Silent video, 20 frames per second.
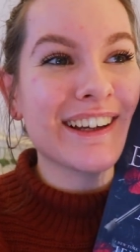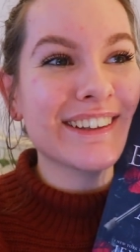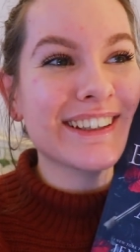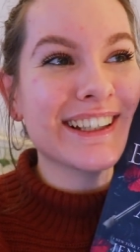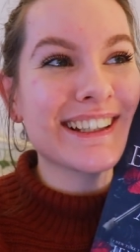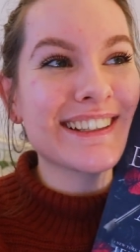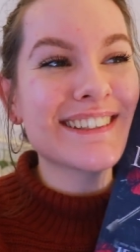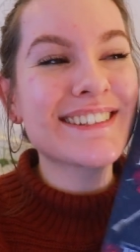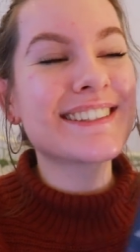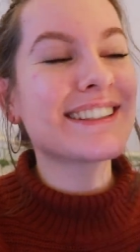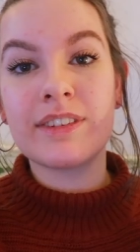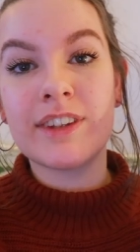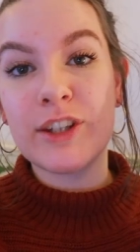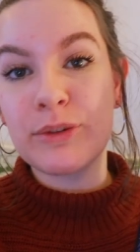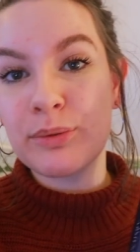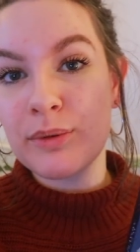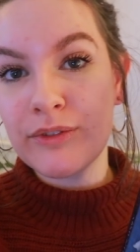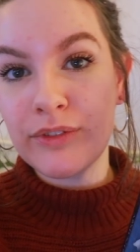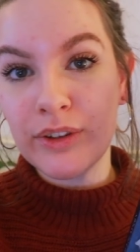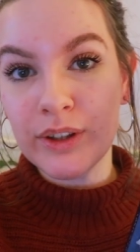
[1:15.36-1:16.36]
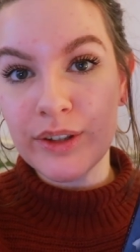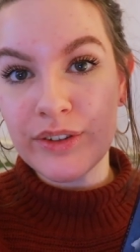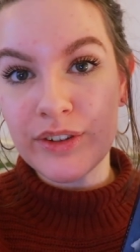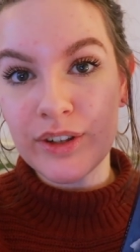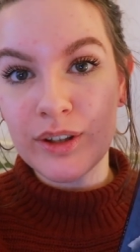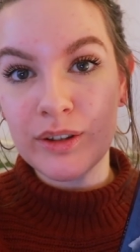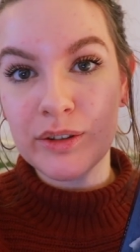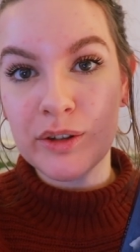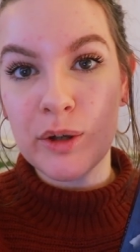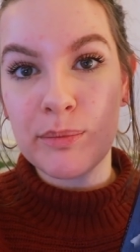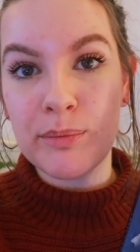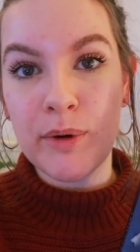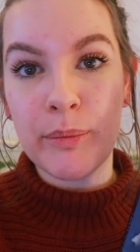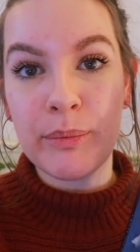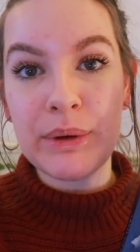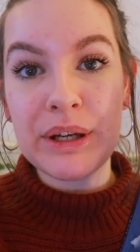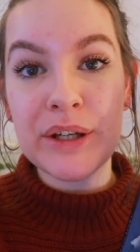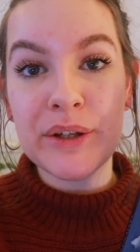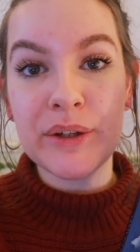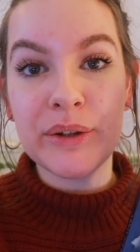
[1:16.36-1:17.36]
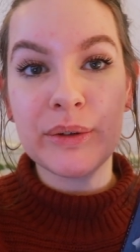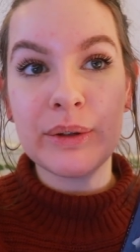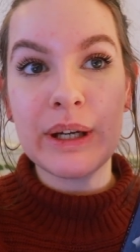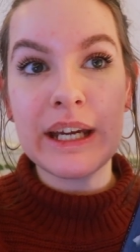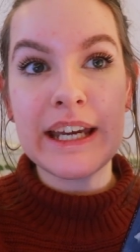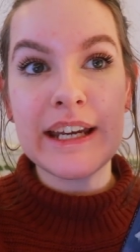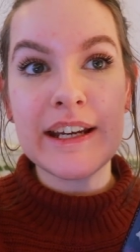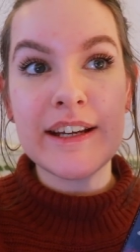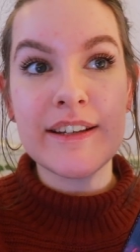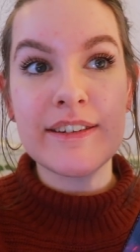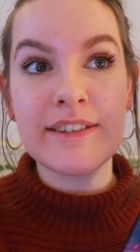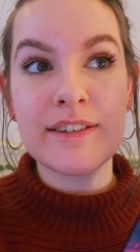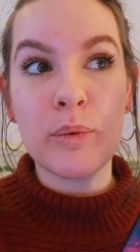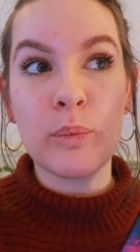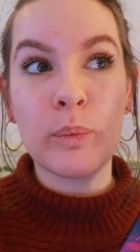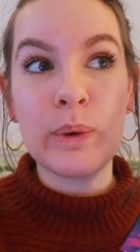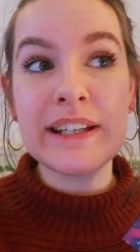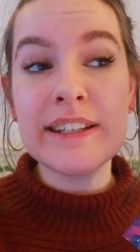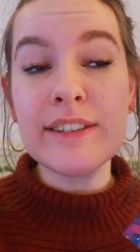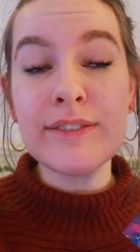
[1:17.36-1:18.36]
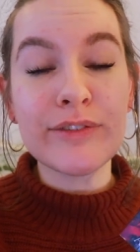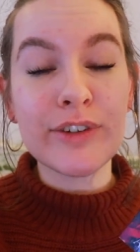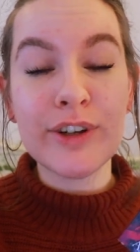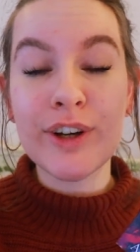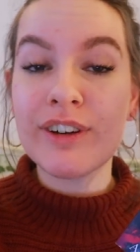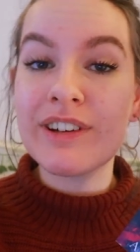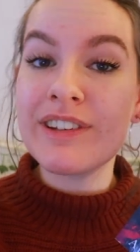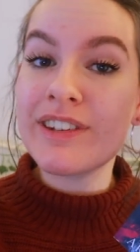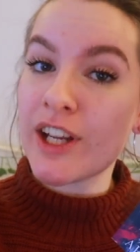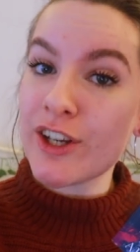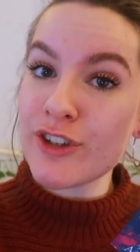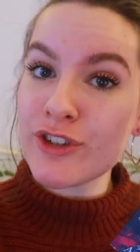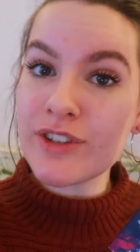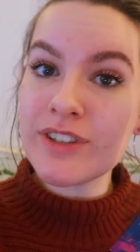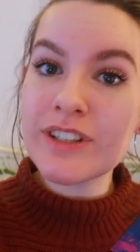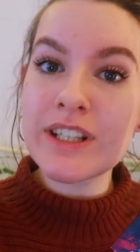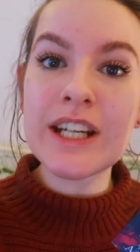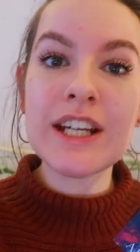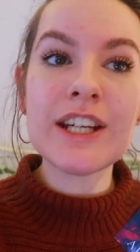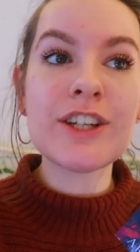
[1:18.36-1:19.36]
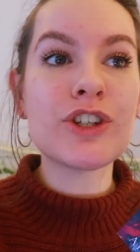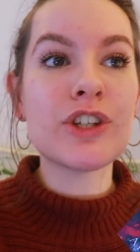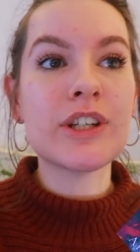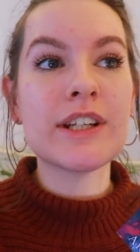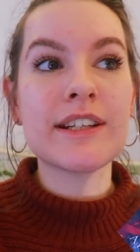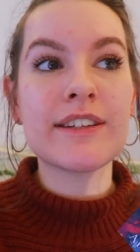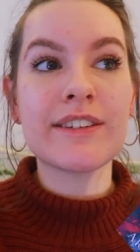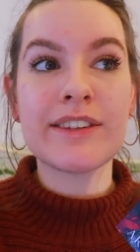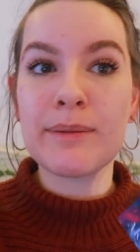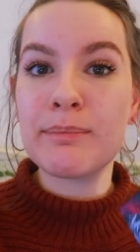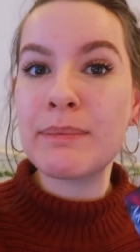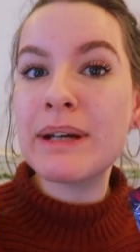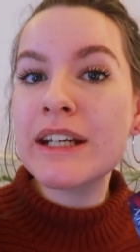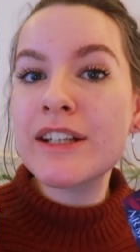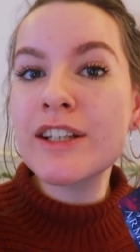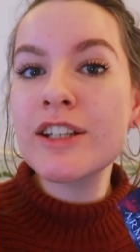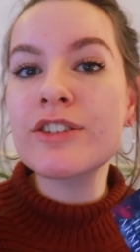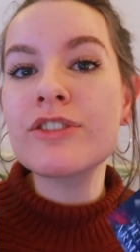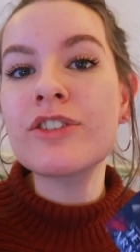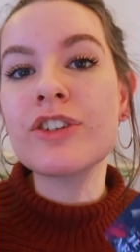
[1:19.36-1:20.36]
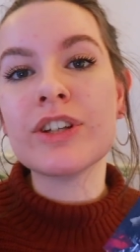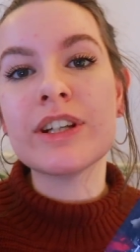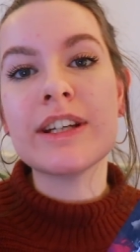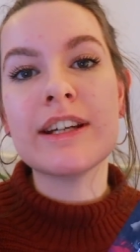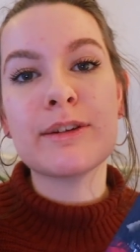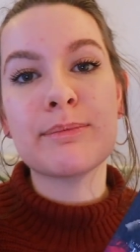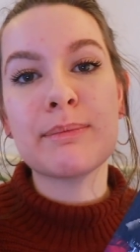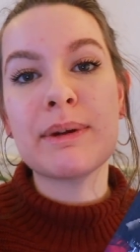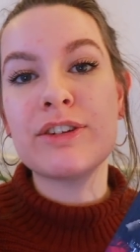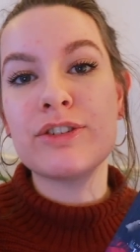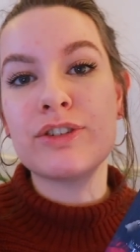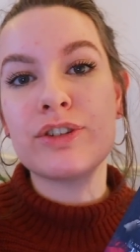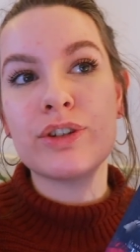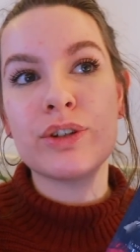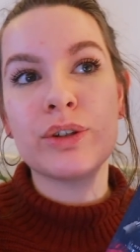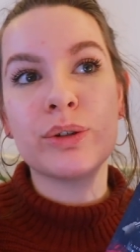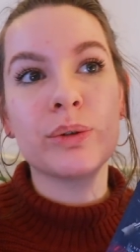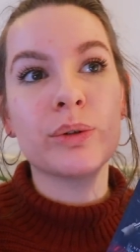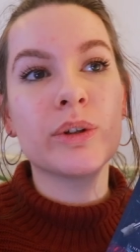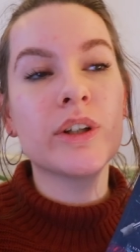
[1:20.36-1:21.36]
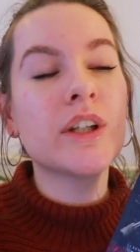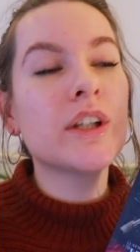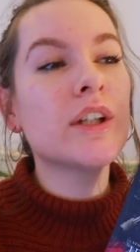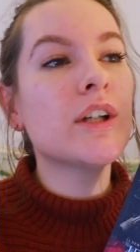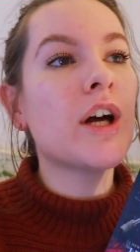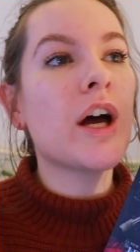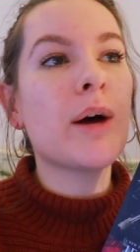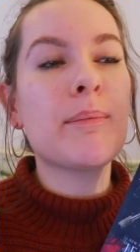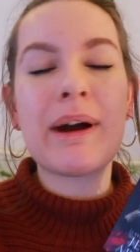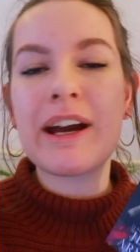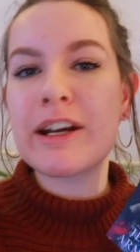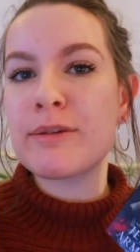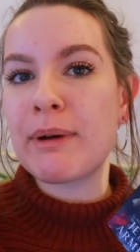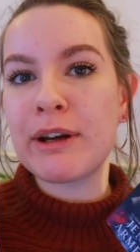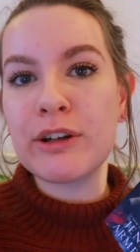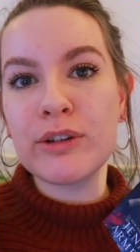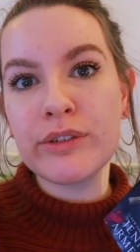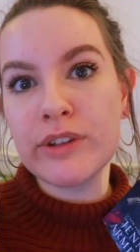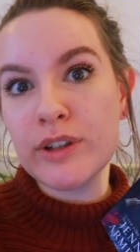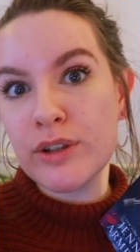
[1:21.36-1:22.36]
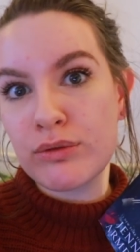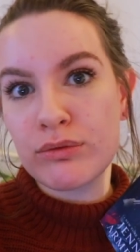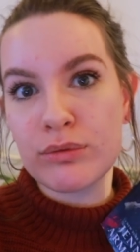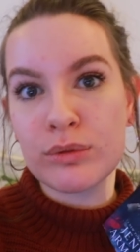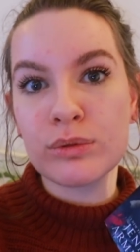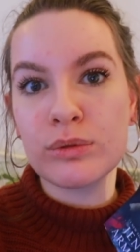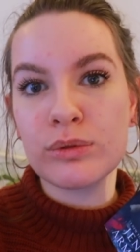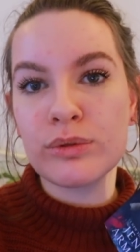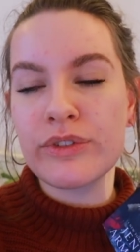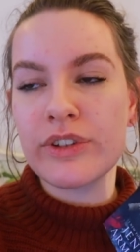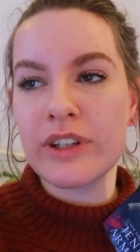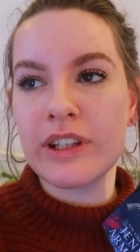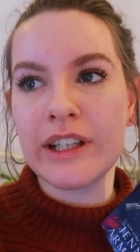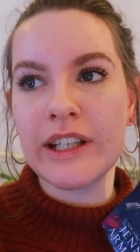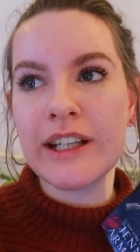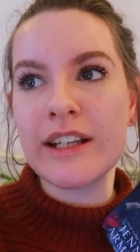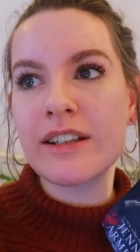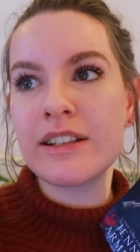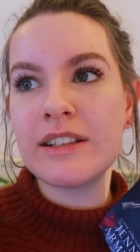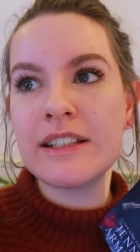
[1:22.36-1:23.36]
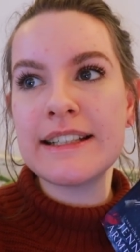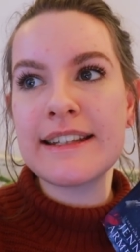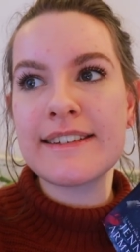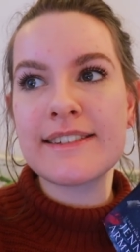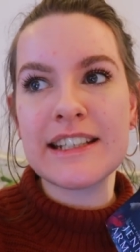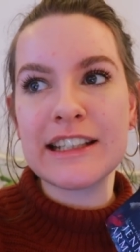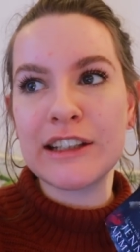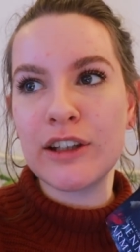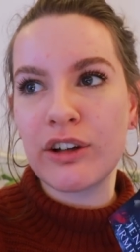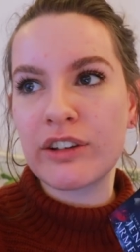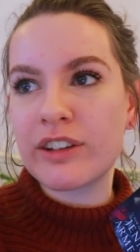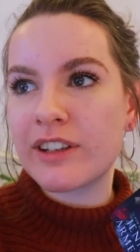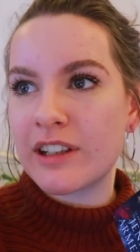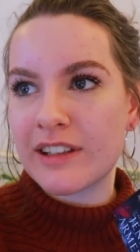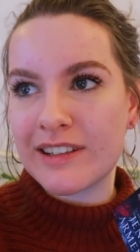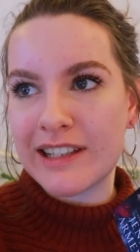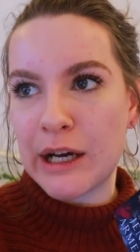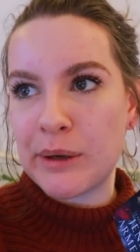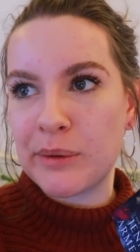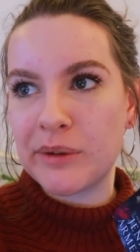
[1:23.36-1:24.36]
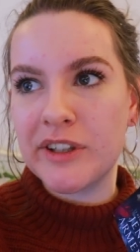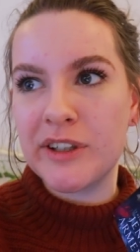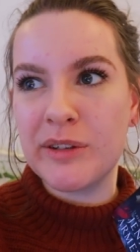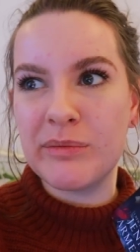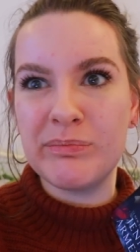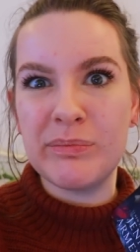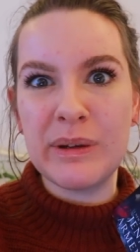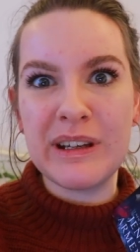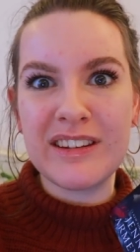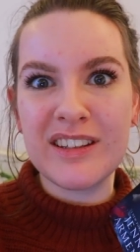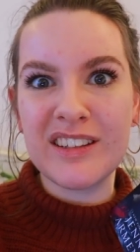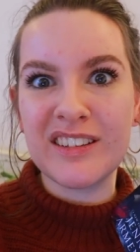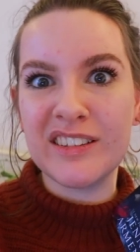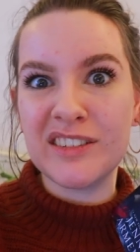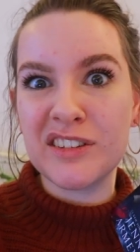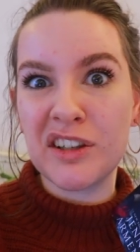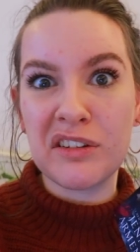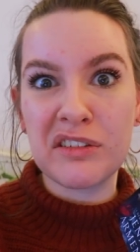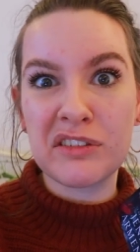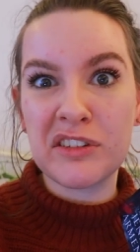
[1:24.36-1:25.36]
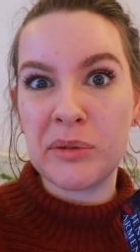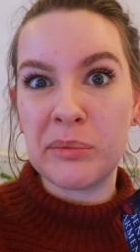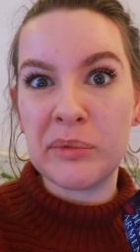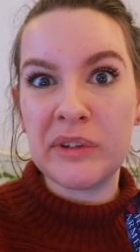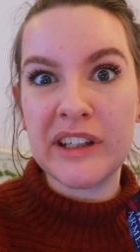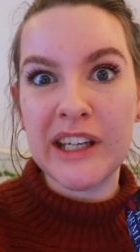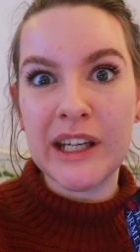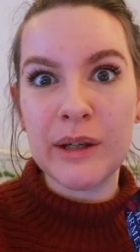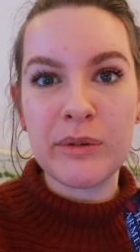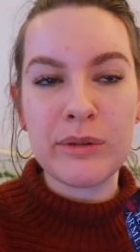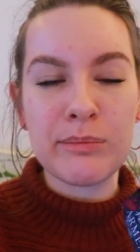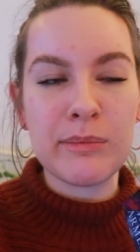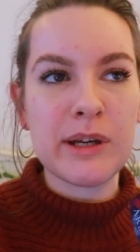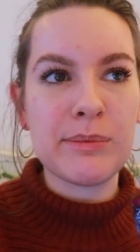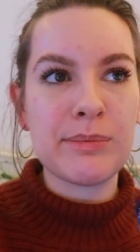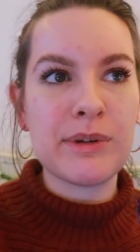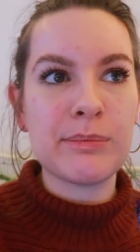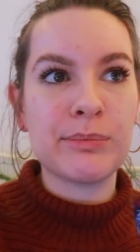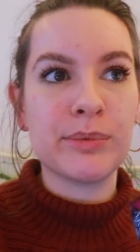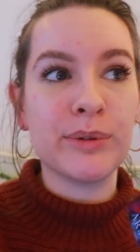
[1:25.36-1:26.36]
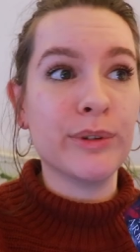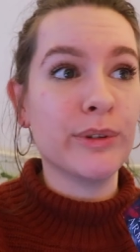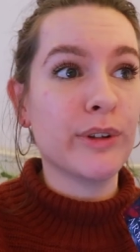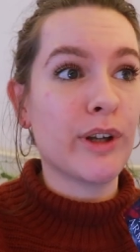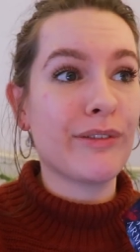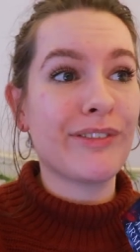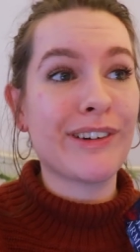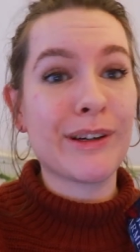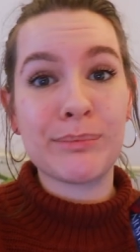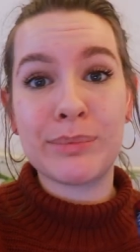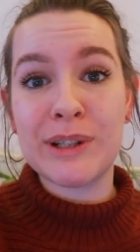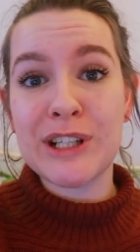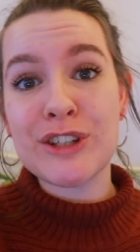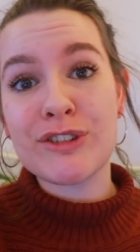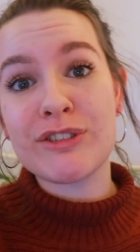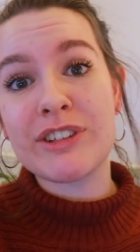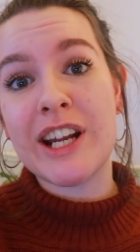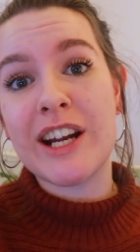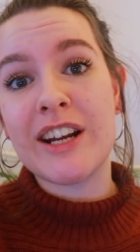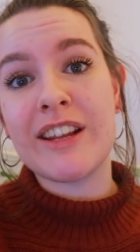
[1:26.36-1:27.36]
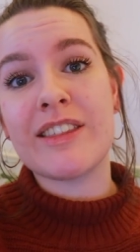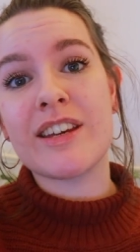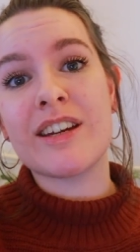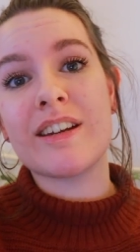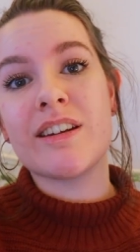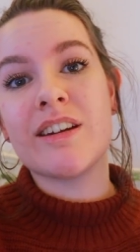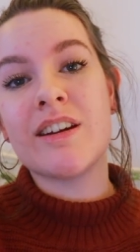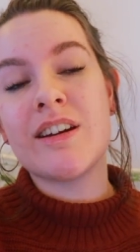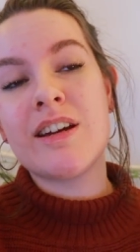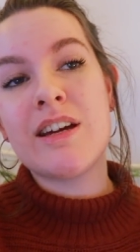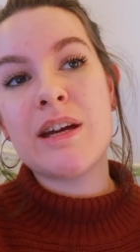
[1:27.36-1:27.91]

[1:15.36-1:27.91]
at last. This one follows a girl called Poppy who is waiting for her ascension day. She is the maiden. She is meant to abide by all these rules and like stay locked in a tower, basically not communicate with many people, not find pleasure in anything